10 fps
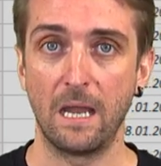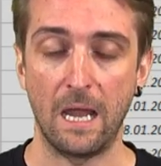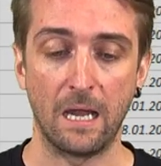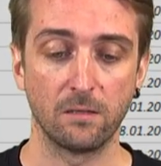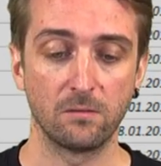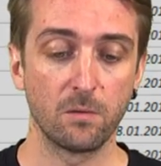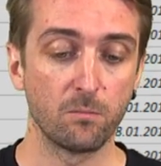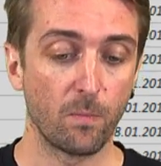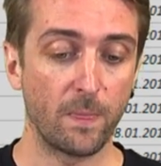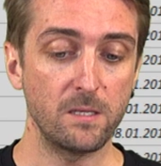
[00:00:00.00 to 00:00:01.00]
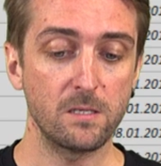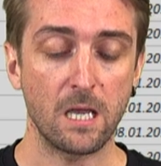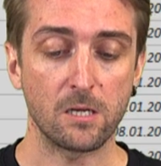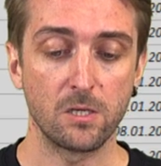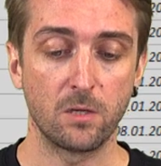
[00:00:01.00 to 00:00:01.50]
and this is
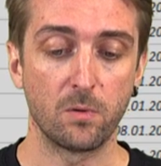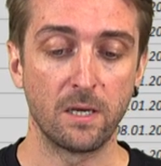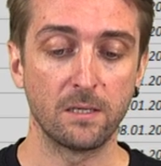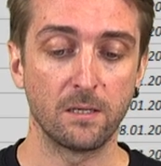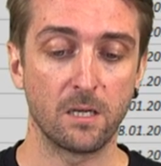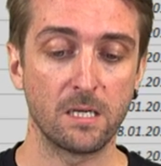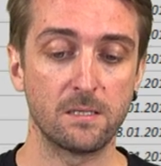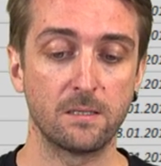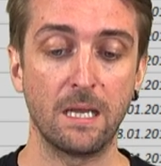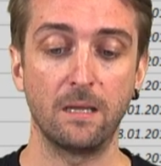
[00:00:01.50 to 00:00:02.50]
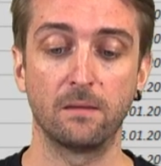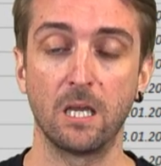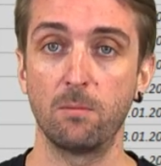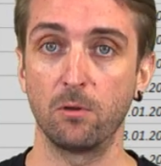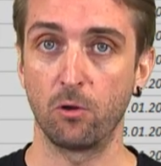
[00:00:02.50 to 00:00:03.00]
actually quite a nice date
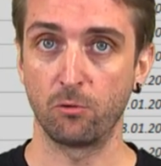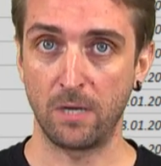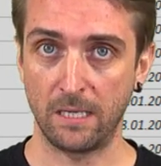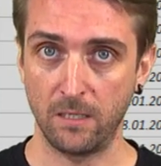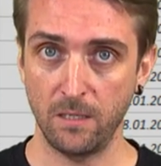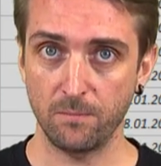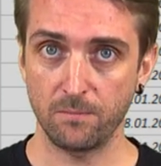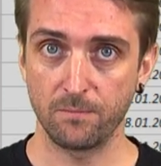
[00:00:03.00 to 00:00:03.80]
table already